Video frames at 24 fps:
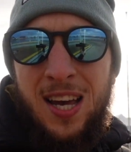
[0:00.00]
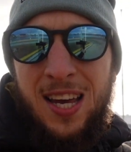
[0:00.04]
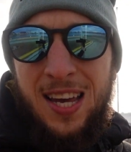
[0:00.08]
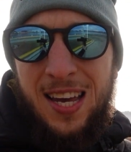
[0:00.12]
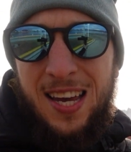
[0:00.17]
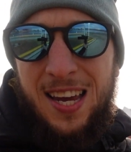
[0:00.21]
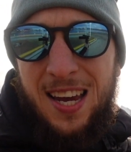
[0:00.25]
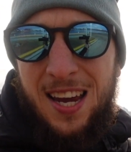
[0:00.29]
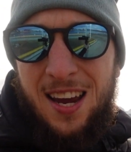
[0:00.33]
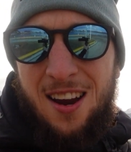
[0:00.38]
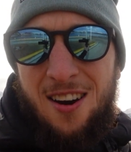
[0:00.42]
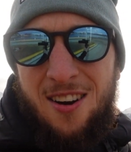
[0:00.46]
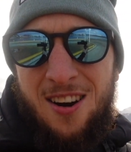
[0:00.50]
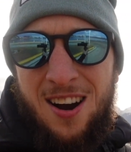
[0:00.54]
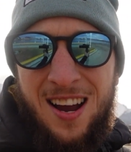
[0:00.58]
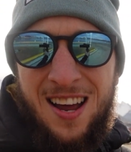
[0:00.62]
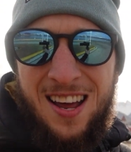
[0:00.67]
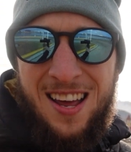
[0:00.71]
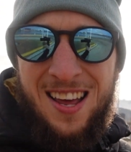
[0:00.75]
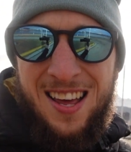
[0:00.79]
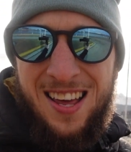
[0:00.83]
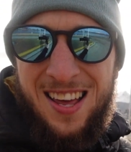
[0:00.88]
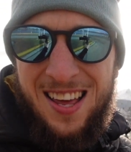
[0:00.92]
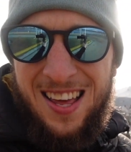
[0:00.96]
here
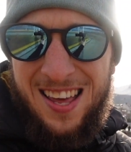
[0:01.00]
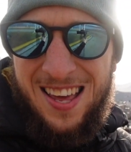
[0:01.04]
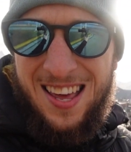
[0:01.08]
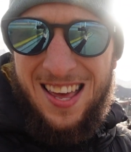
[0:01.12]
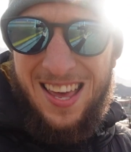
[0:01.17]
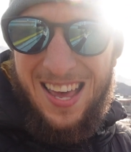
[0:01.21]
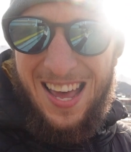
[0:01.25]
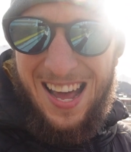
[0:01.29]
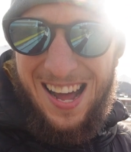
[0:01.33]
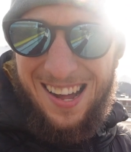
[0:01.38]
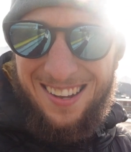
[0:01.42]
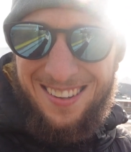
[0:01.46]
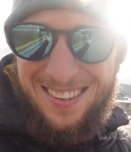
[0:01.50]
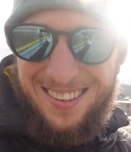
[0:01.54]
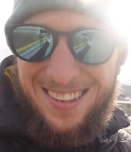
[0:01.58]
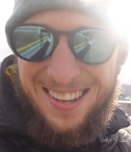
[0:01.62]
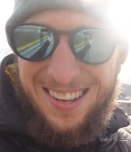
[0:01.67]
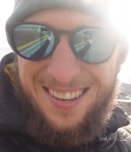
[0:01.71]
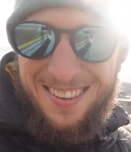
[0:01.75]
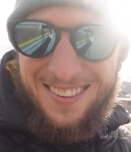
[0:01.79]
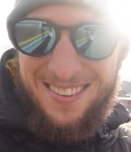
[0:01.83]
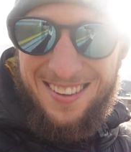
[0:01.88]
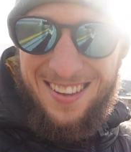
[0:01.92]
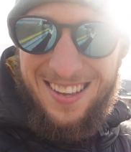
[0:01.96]
at
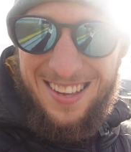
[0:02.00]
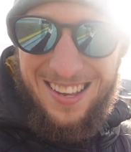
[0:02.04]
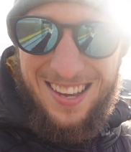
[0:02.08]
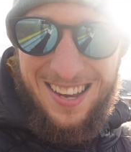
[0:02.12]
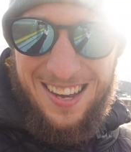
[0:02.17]
this